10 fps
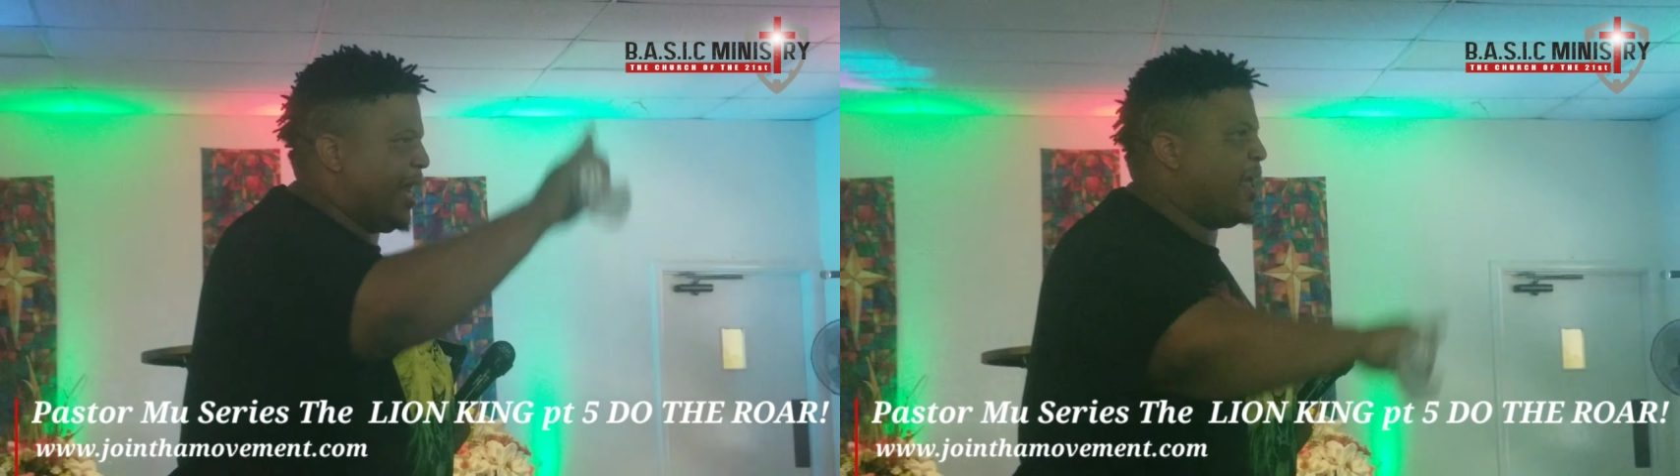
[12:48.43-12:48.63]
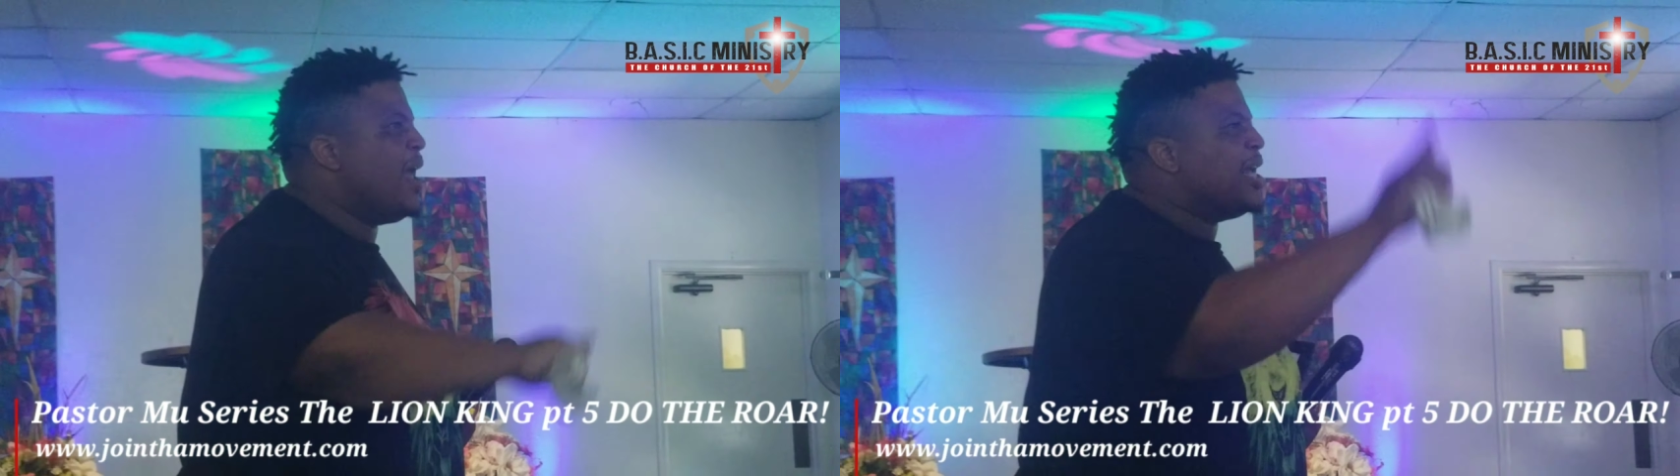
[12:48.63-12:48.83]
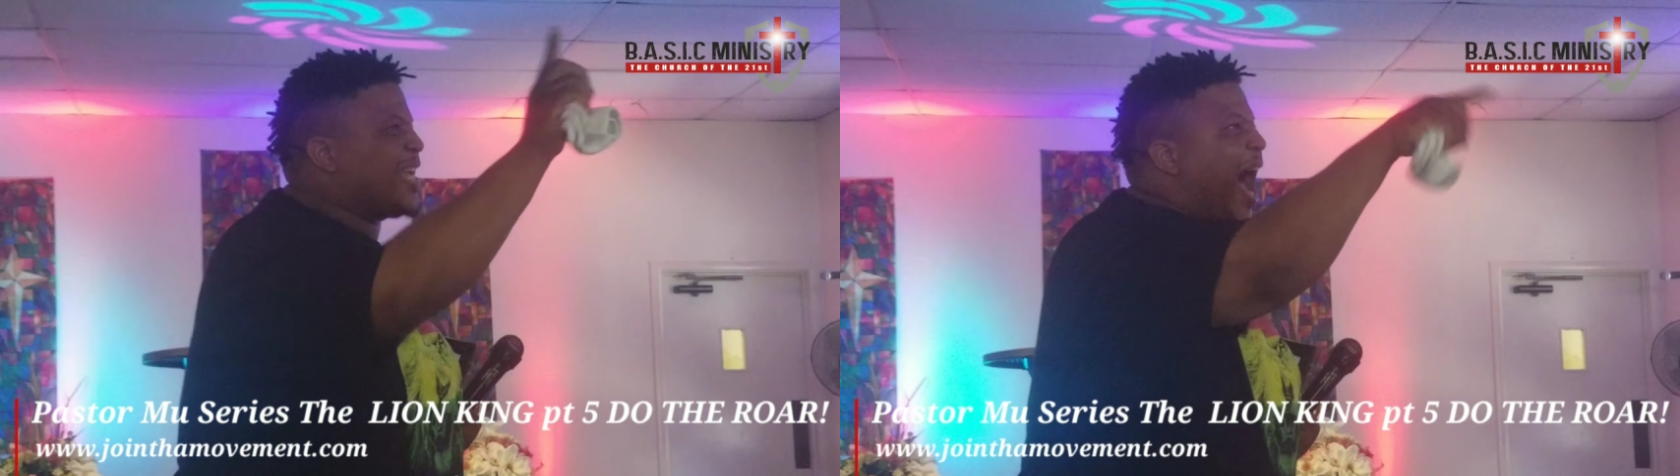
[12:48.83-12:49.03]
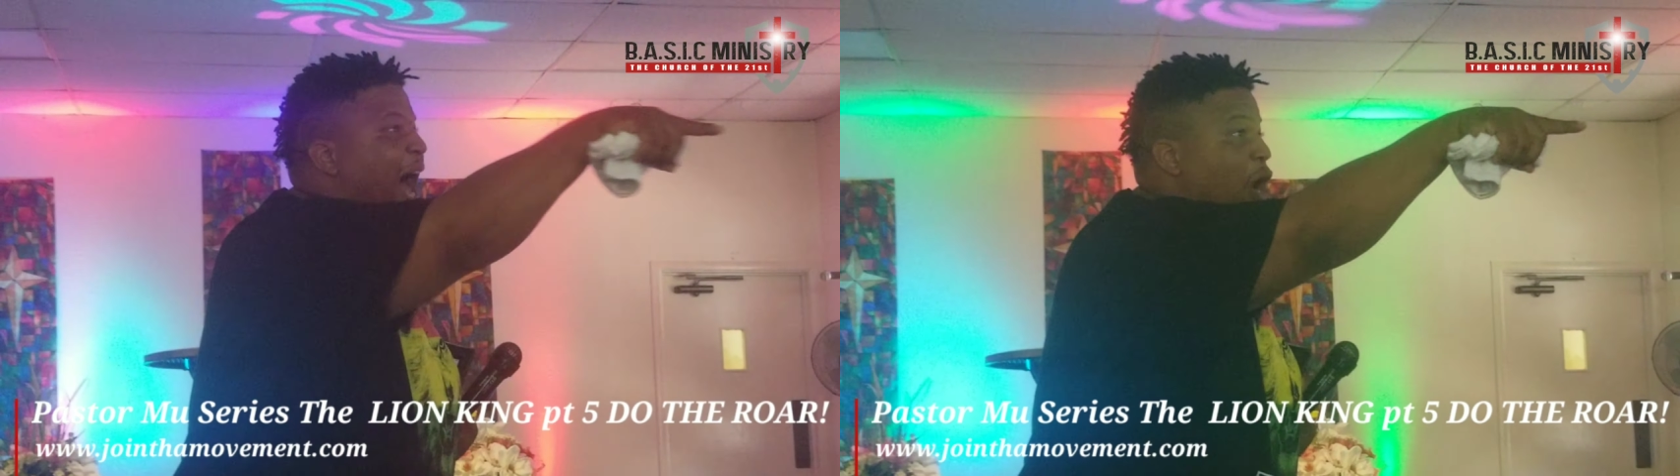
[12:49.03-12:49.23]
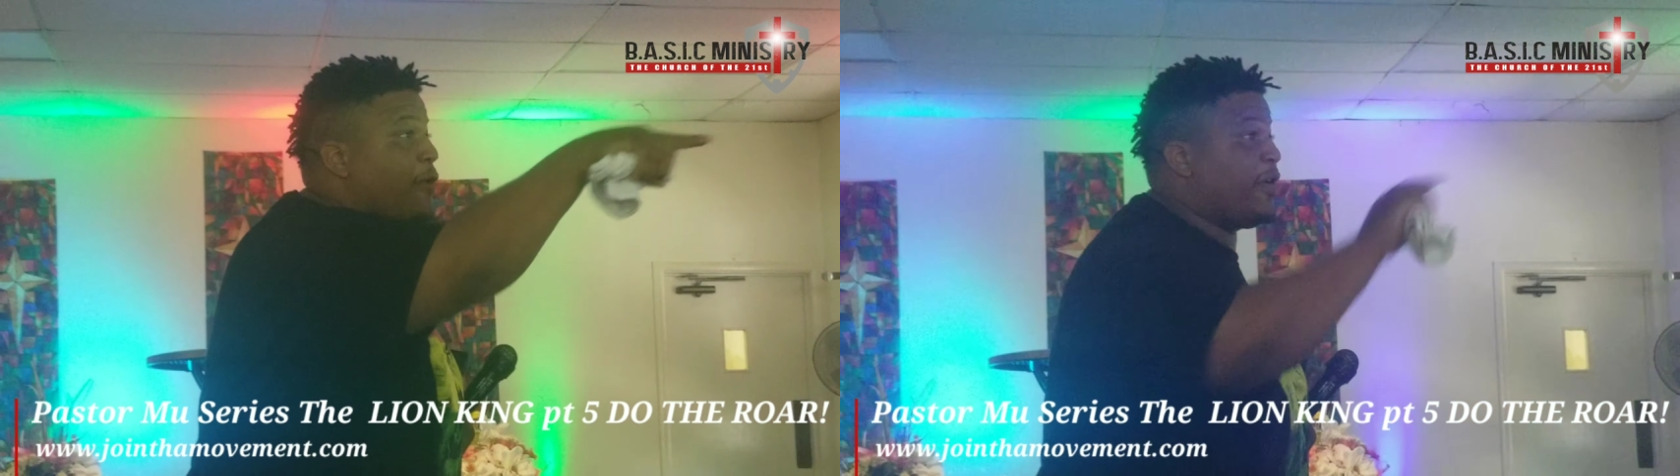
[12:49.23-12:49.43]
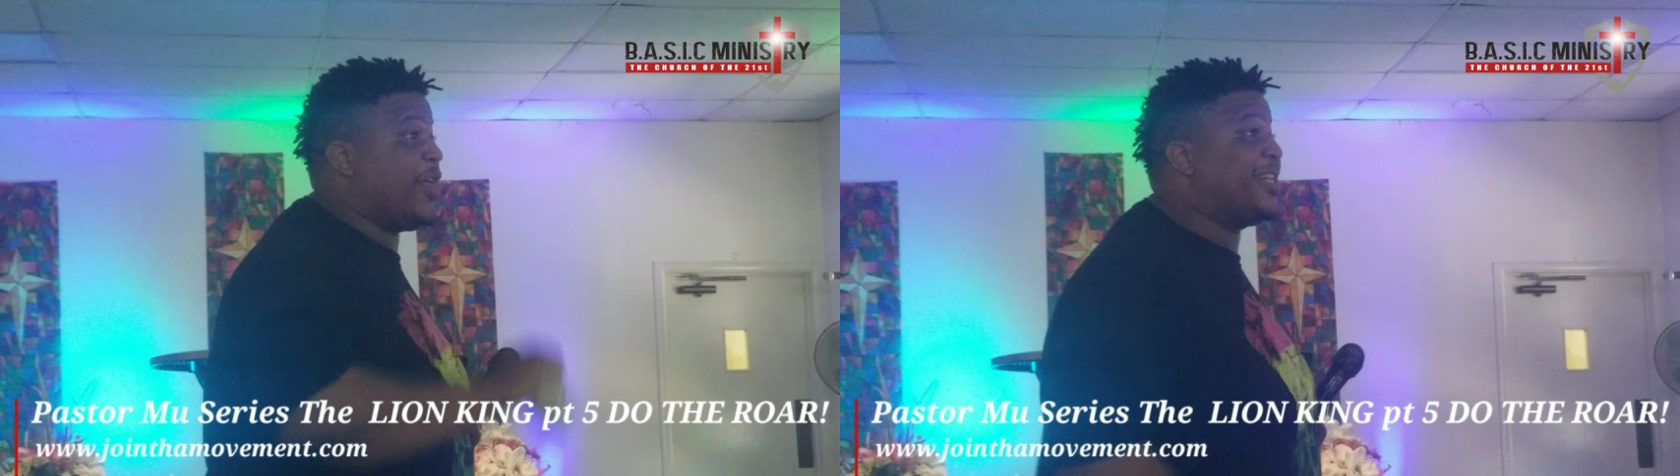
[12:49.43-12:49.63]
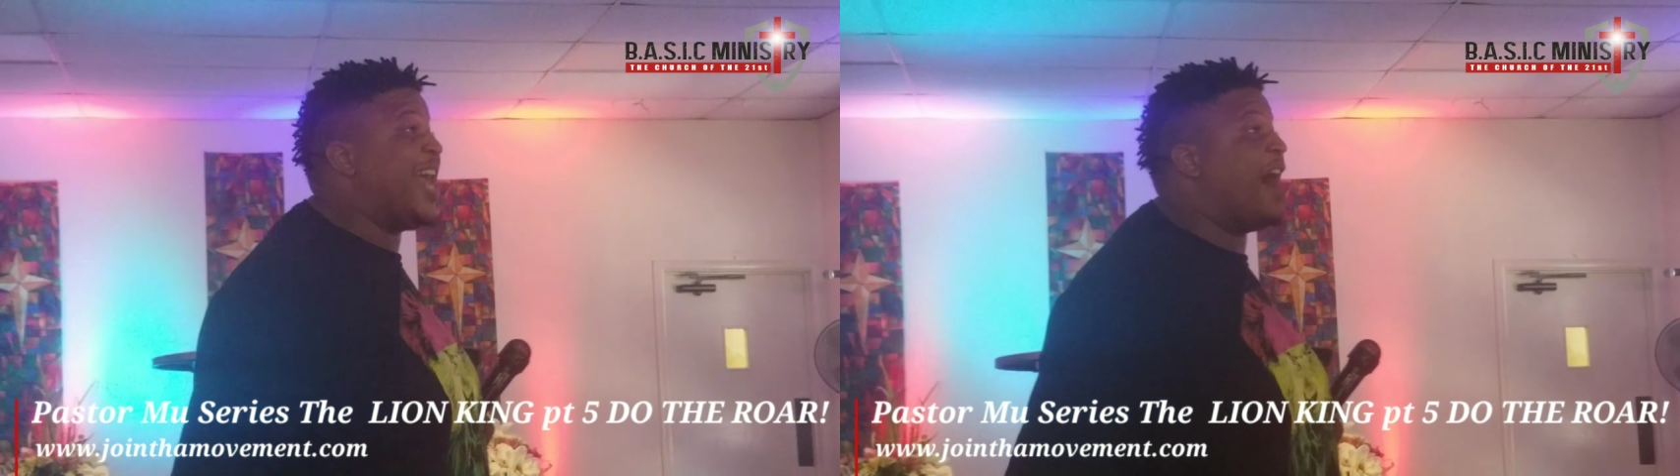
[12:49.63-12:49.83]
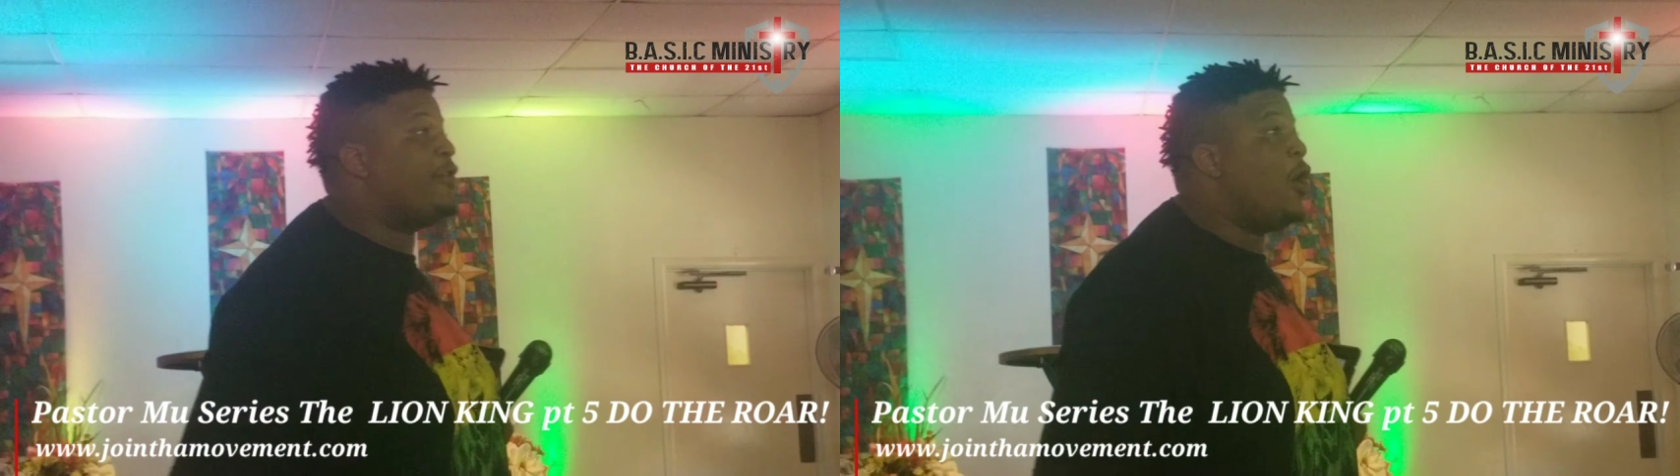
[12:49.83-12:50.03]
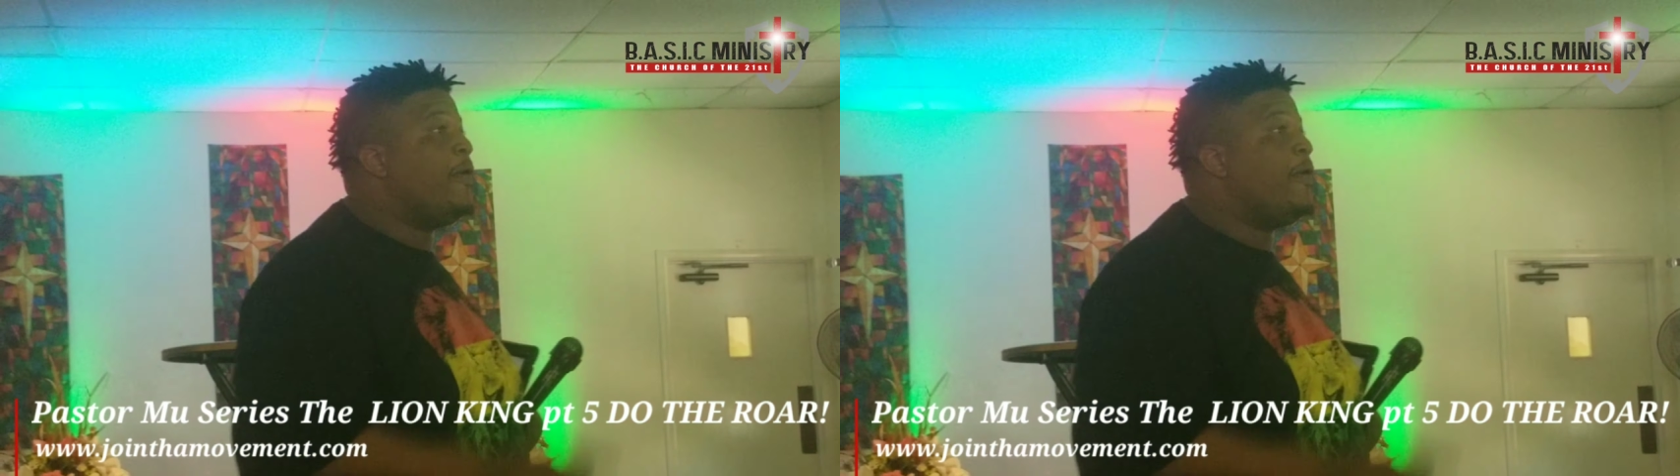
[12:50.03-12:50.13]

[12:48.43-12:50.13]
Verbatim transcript: Yes, he God is. over the devil.